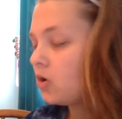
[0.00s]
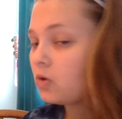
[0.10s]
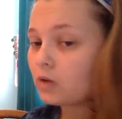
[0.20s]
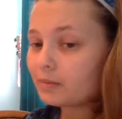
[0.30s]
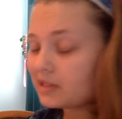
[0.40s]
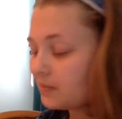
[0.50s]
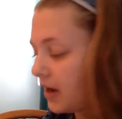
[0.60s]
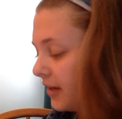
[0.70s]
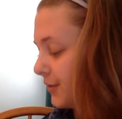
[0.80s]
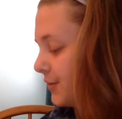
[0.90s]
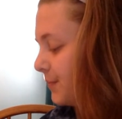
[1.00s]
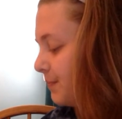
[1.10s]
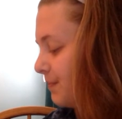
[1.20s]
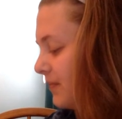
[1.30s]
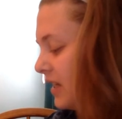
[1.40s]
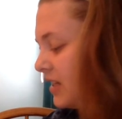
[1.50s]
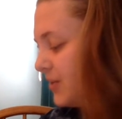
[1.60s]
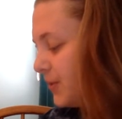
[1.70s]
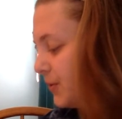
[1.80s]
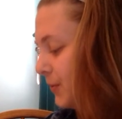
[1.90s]
Norman smiled. He,
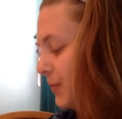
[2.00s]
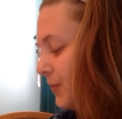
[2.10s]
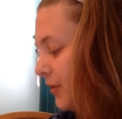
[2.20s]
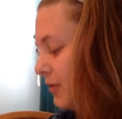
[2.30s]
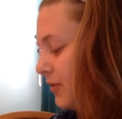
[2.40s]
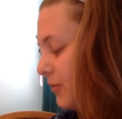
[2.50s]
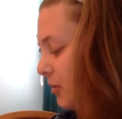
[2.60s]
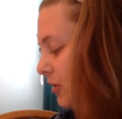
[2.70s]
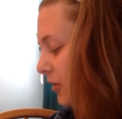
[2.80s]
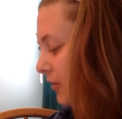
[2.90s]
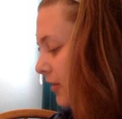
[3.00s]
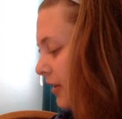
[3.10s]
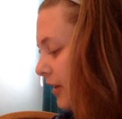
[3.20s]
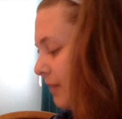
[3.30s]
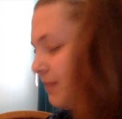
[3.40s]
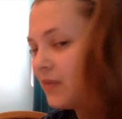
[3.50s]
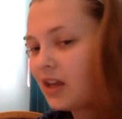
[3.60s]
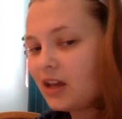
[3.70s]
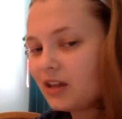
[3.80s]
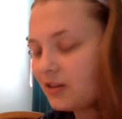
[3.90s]
too, felt a familiar feeling.
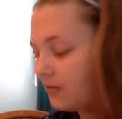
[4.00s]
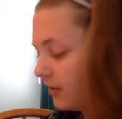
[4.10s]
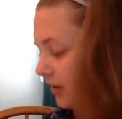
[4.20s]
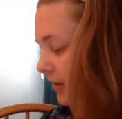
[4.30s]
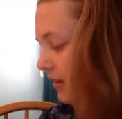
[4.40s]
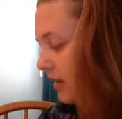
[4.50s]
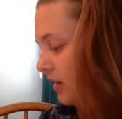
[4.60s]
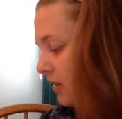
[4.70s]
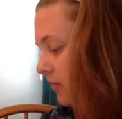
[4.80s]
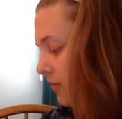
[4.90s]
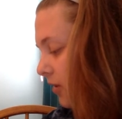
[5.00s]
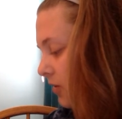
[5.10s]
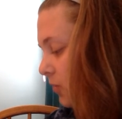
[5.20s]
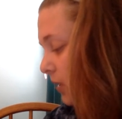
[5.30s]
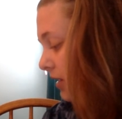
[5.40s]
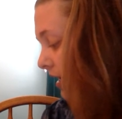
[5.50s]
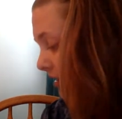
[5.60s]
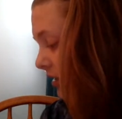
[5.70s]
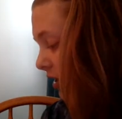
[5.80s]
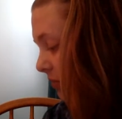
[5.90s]
The feeling that he had felt when,
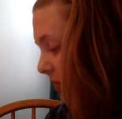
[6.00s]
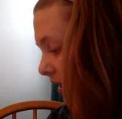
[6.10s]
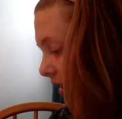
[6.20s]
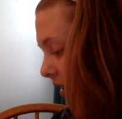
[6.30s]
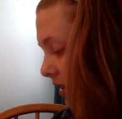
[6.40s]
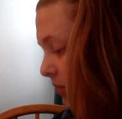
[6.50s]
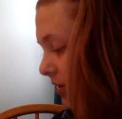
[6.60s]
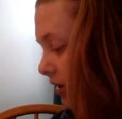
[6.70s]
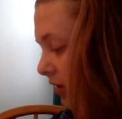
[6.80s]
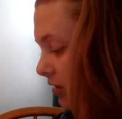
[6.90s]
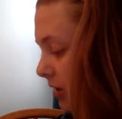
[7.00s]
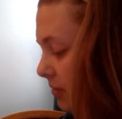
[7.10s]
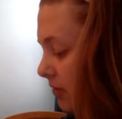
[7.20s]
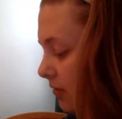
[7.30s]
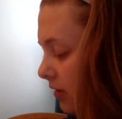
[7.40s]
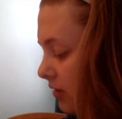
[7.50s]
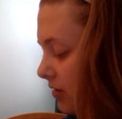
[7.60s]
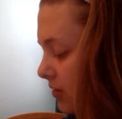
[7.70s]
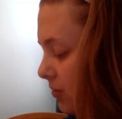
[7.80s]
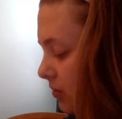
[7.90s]
as a young pig, he was called up in front of the
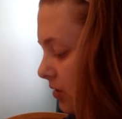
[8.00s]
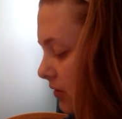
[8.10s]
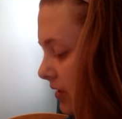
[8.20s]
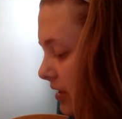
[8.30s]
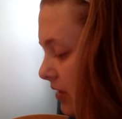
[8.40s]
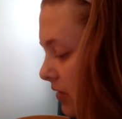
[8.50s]
school to receive